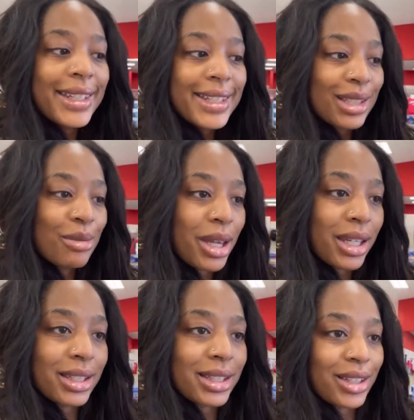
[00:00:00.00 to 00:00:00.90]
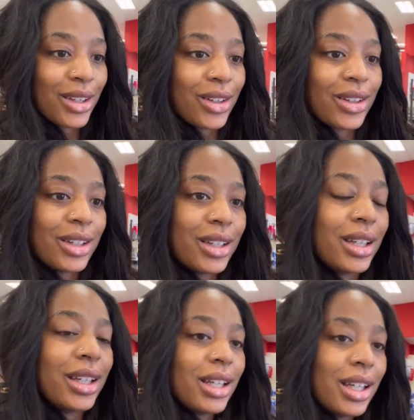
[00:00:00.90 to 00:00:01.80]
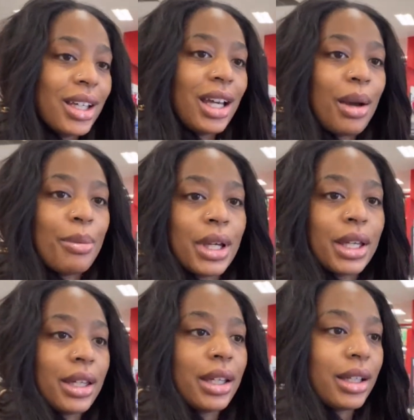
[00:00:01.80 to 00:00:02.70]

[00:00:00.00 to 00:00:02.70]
easy to make, so. But